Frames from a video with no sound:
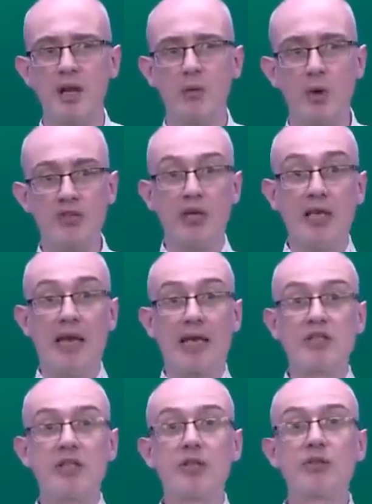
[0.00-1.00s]
What are
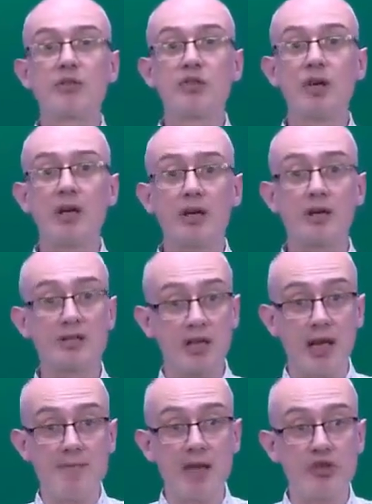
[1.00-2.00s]
lexical chunks?
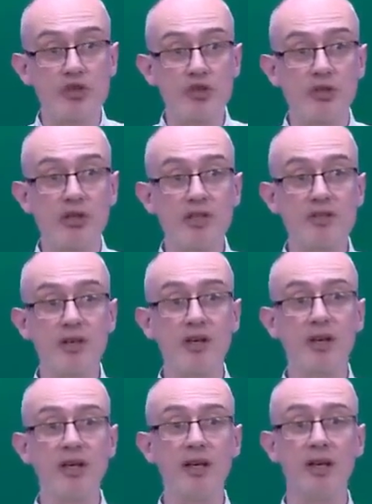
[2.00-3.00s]
I mentioned these
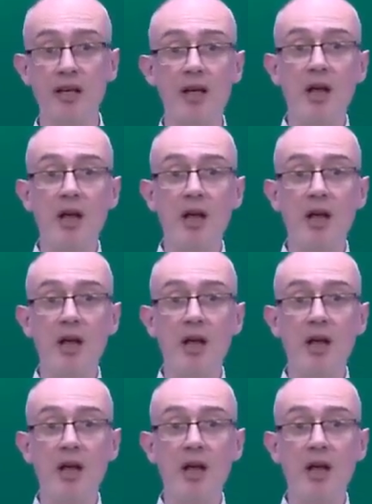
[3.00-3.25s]
earlier.